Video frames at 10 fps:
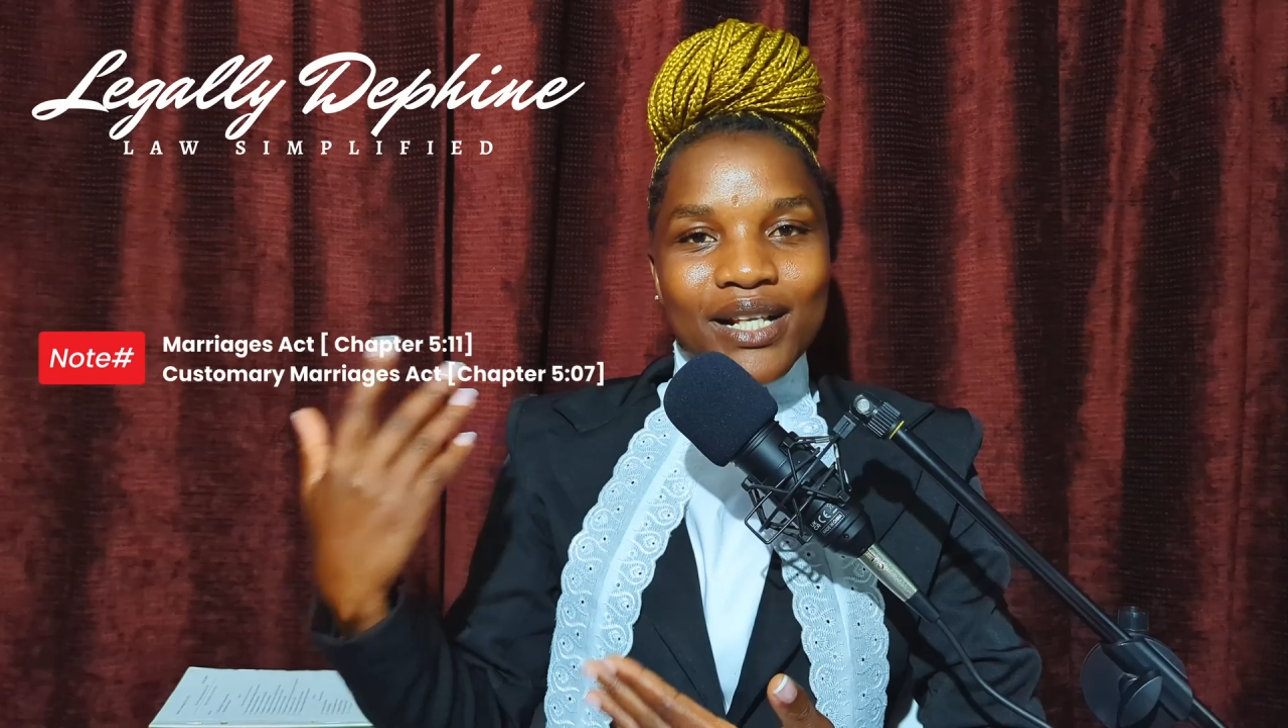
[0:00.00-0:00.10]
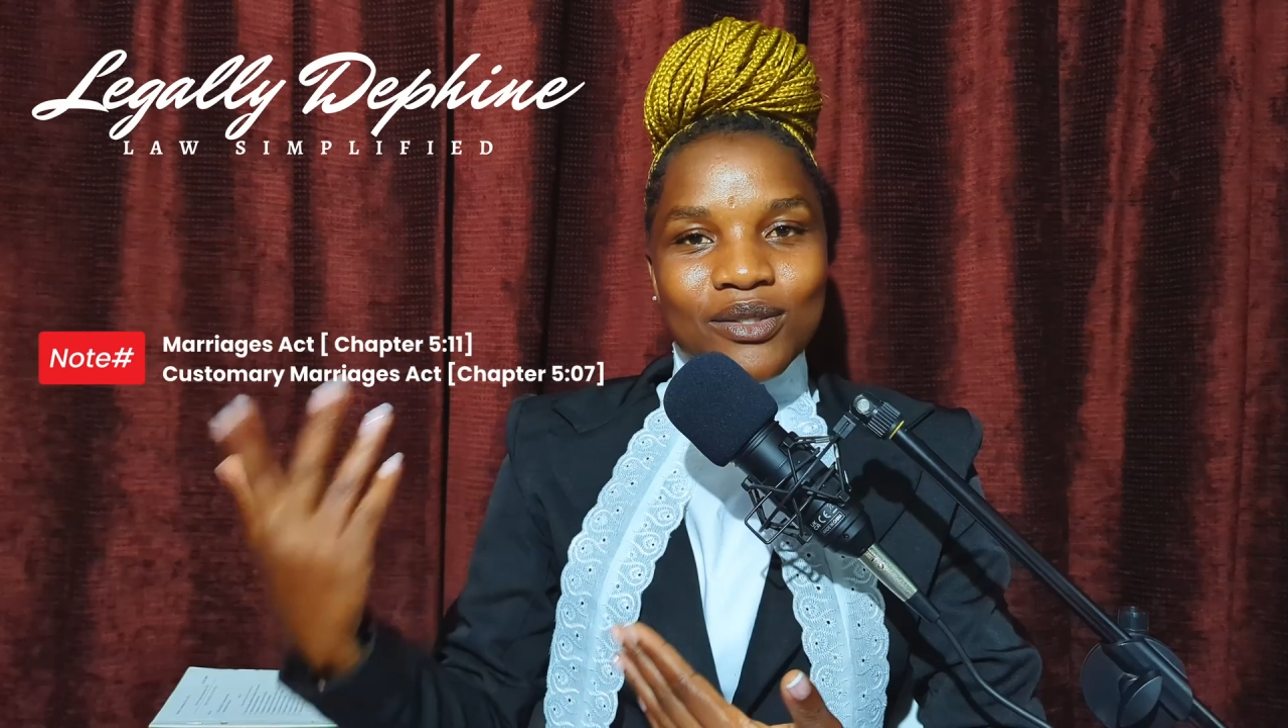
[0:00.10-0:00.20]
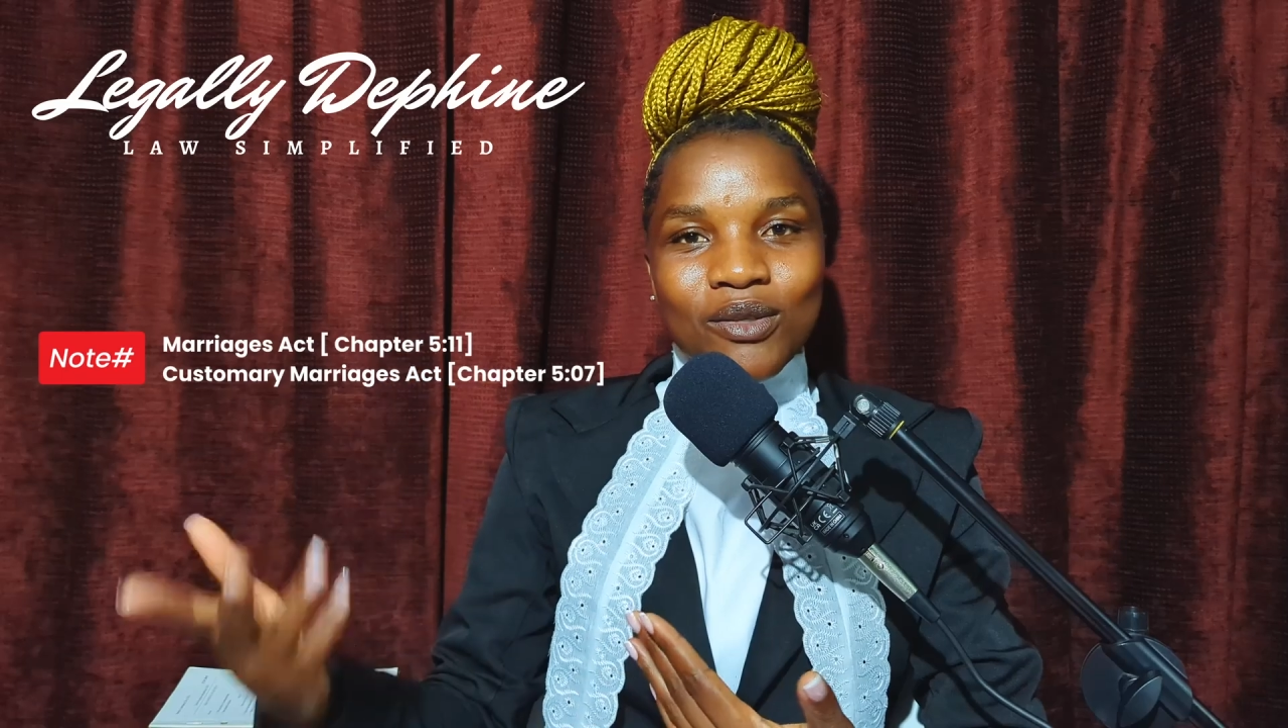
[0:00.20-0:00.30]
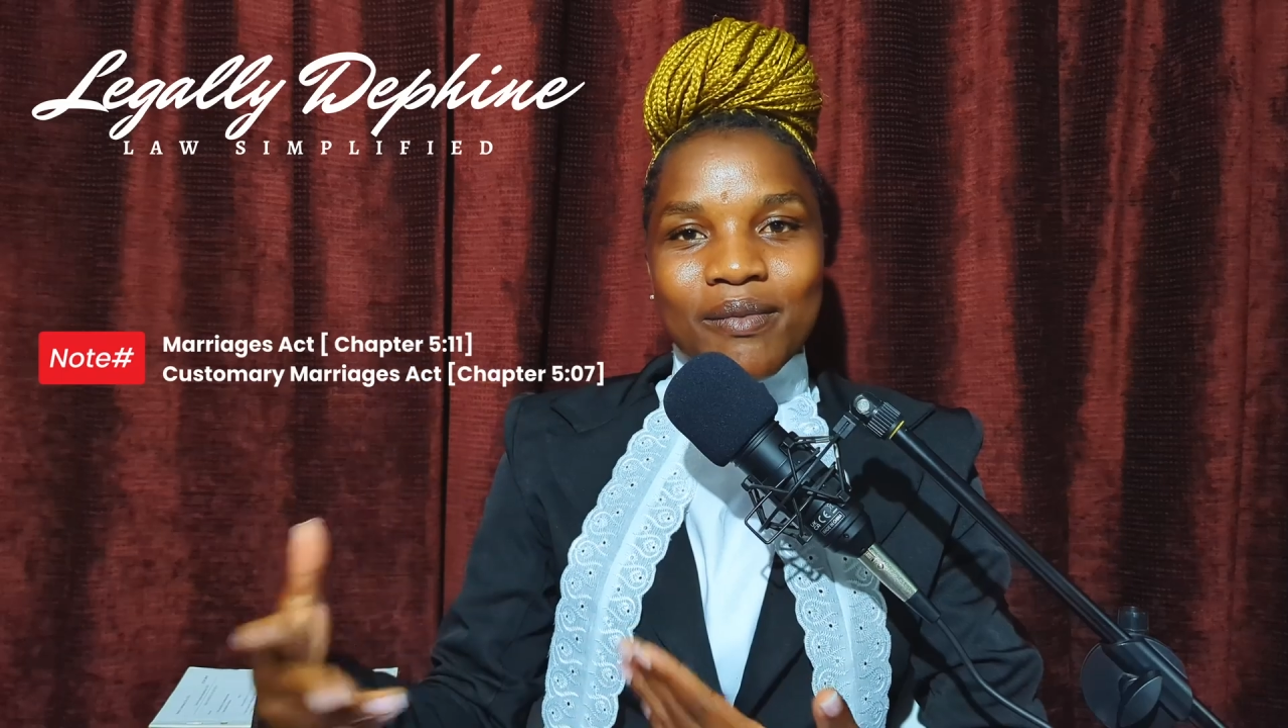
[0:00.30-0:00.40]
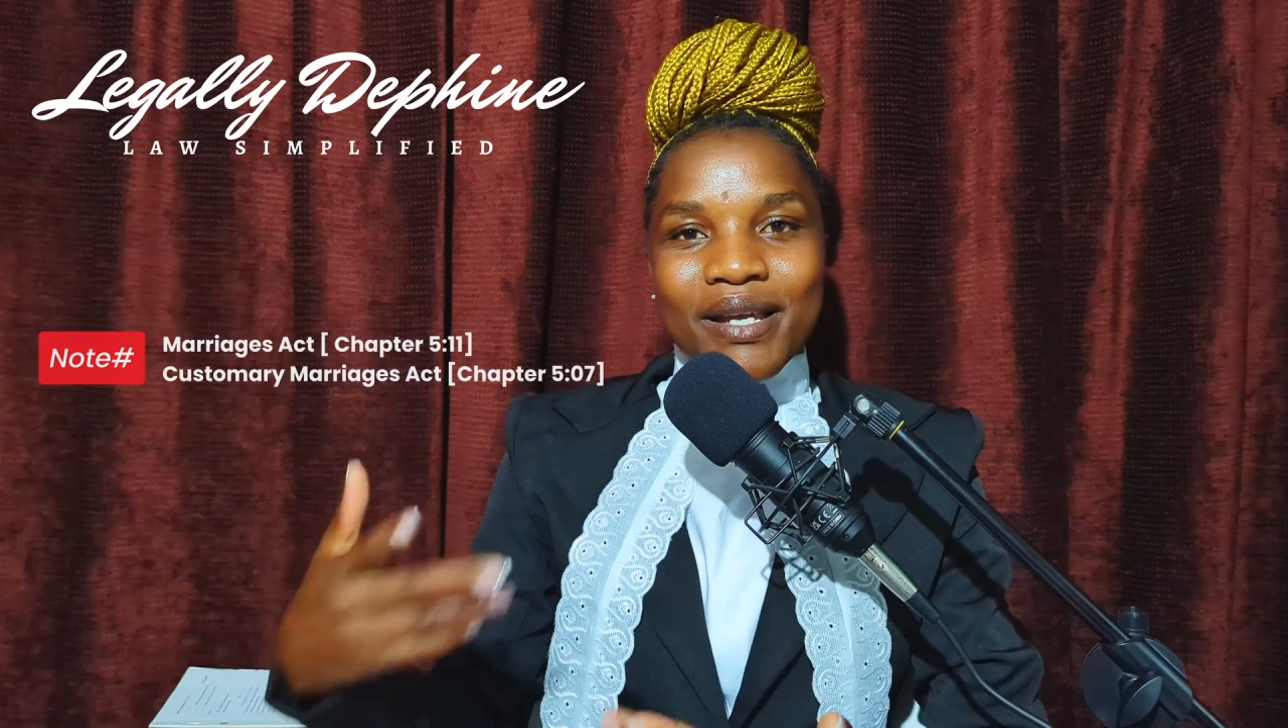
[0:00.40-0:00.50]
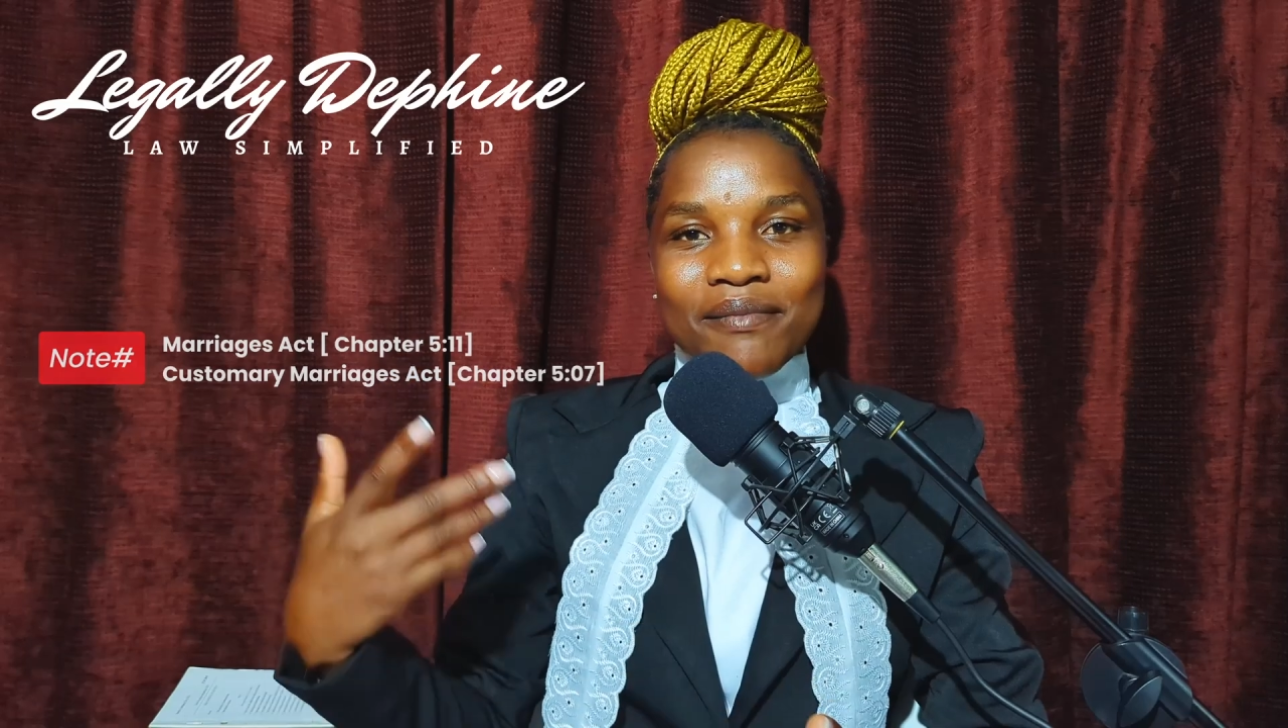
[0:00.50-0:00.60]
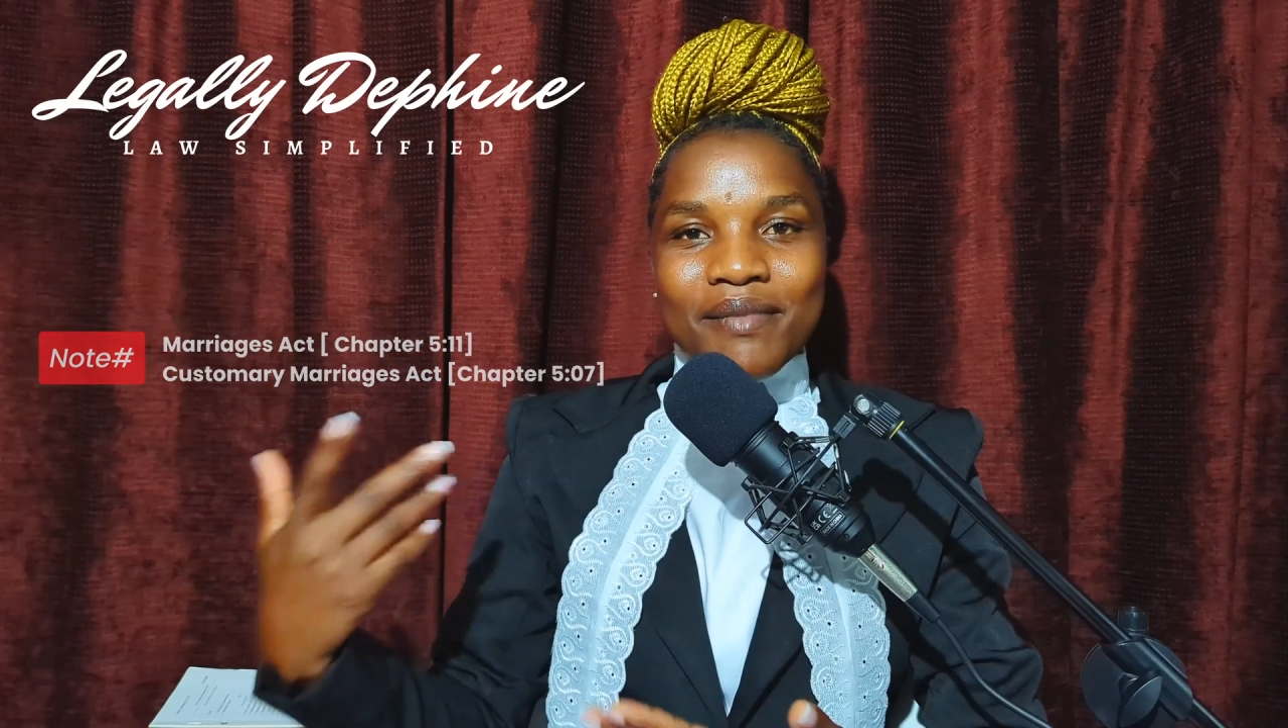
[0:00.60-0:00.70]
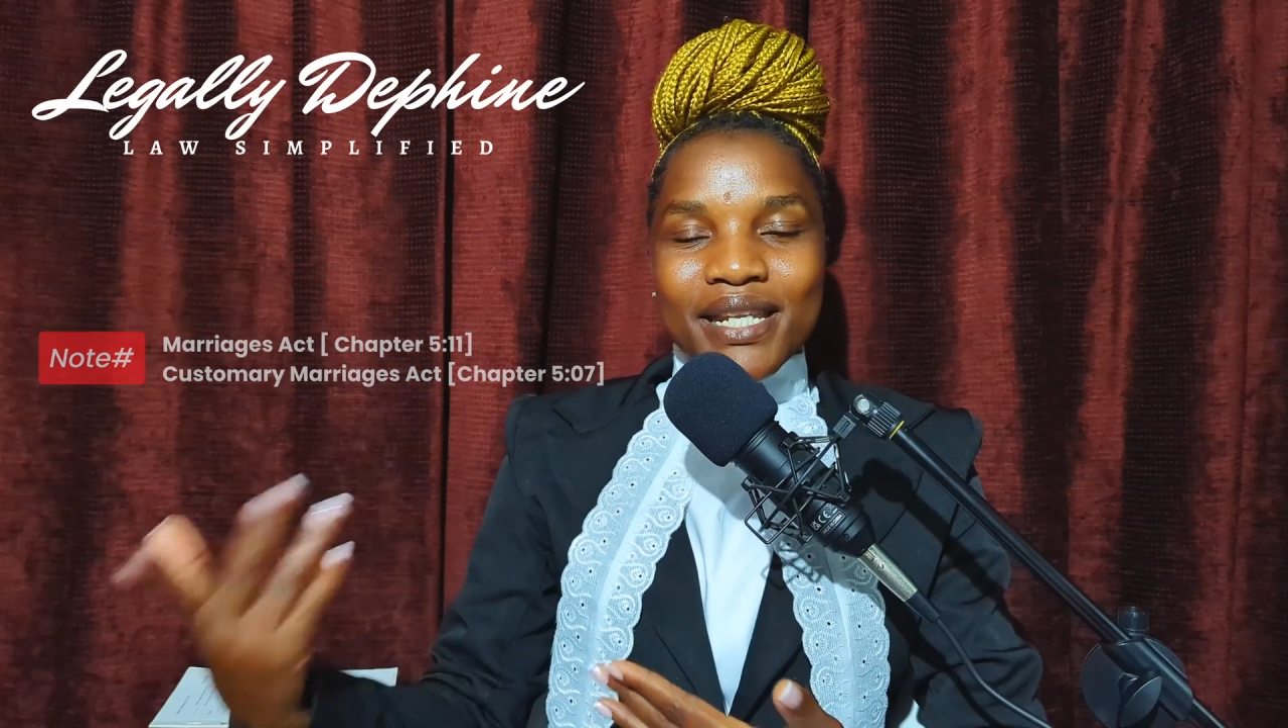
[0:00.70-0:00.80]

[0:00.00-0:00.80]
customary